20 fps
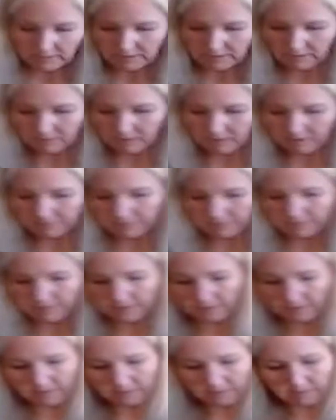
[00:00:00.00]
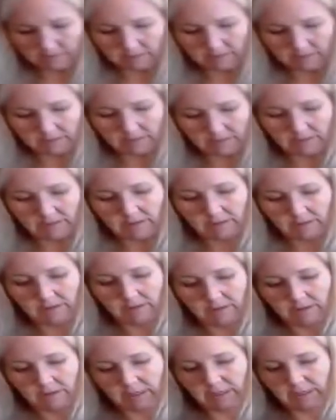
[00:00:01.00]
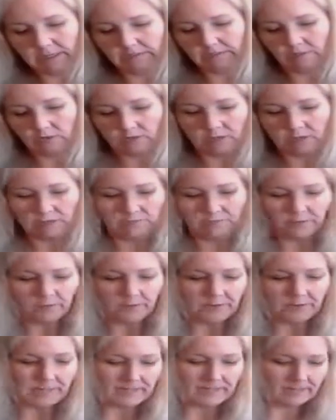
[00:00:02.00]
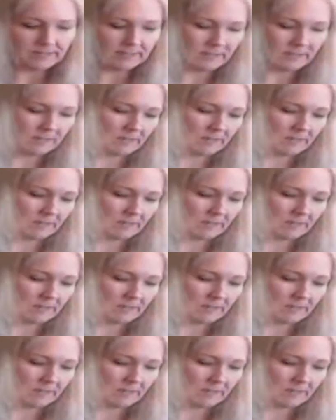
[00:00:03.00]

it off of there. Again, I'm just going to pull that tape.